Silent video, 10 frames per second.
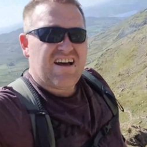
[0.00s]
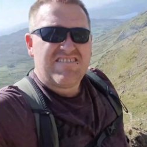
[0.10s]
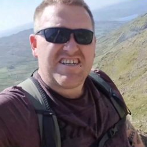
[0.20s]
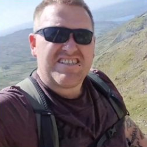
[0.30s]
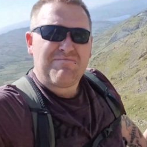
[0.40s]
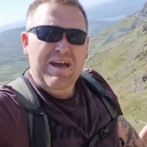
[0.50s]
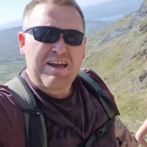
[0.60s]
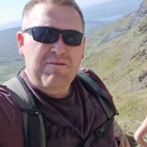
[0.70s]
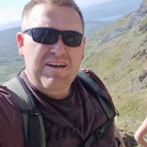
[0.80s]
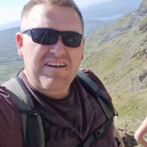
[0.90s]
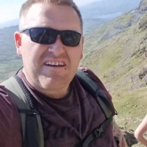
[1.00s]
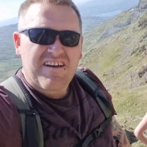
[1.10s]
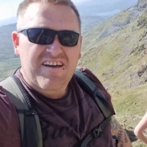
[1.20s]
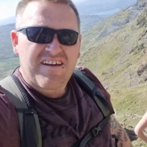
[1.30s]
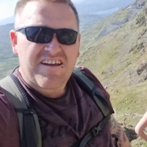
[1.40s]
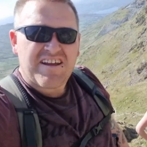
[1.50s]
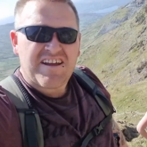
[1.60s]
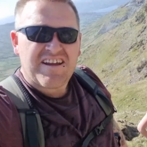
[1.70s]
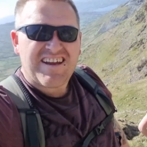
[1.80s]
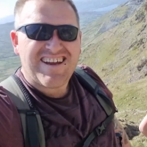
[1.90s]
I'm just a baby.
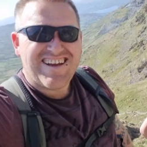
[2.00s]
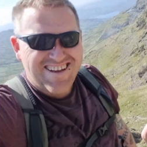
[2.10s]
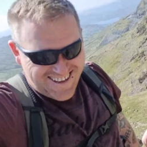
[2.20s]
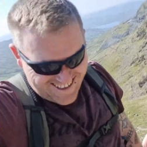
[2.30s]
I'm